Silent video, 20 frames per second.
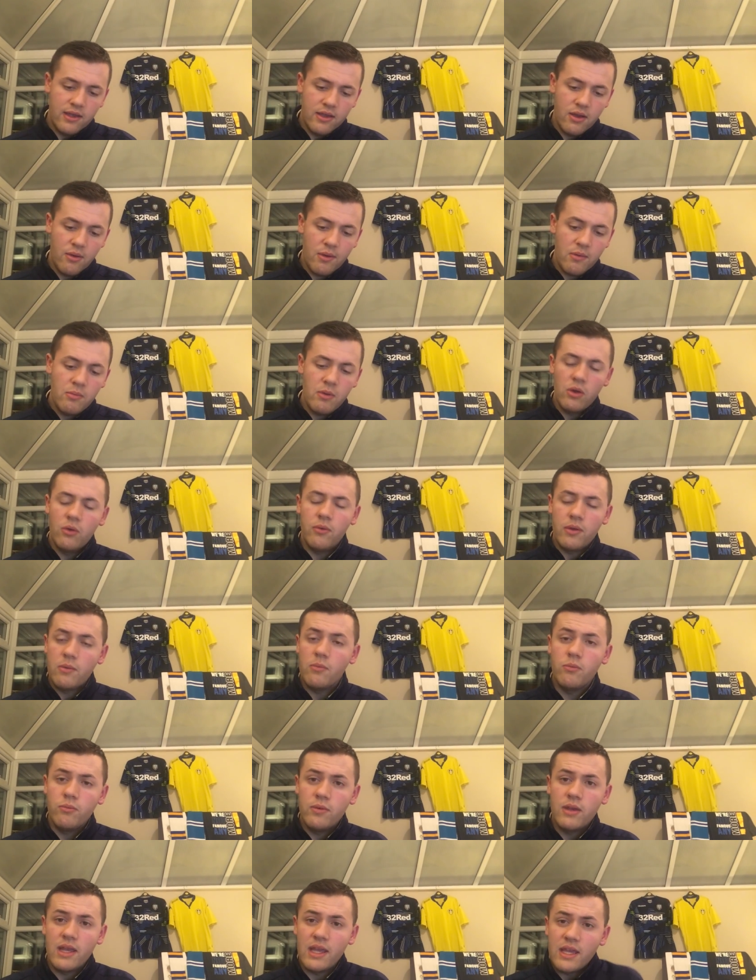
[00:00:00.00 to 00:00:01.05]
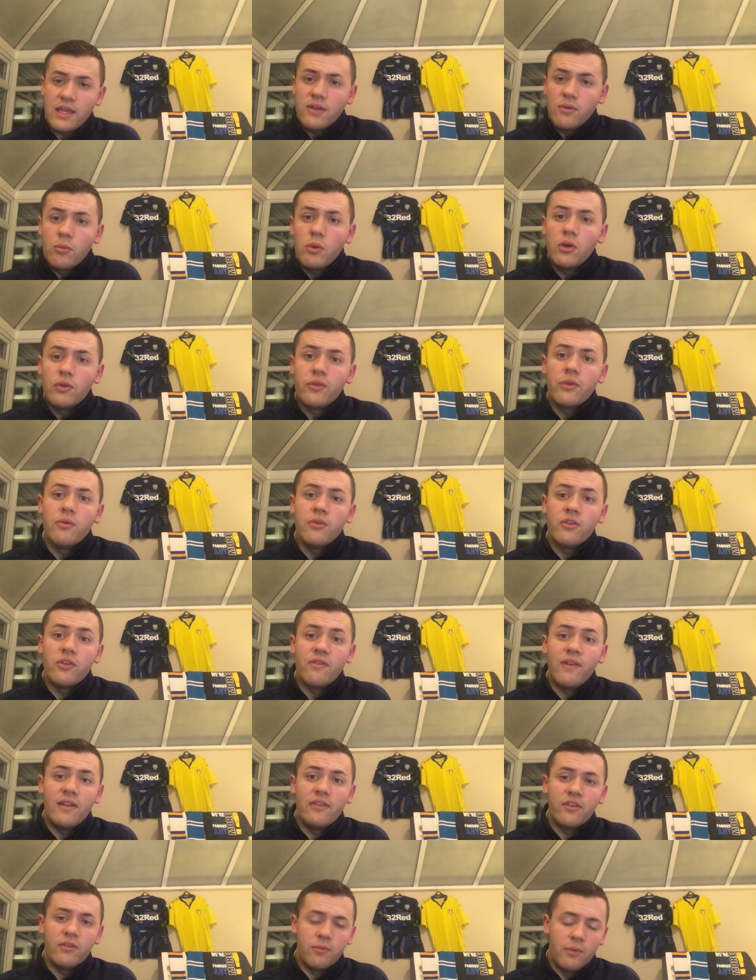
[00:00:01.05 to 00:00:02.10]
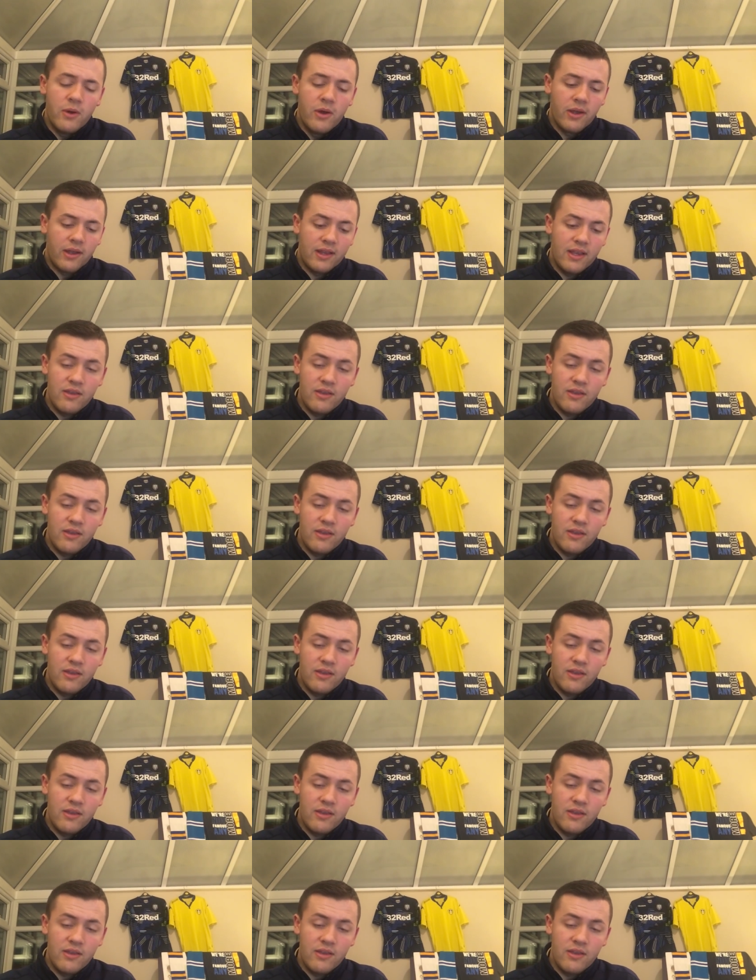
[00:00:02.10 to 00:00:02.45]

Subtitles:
You know, he will do his defensive work,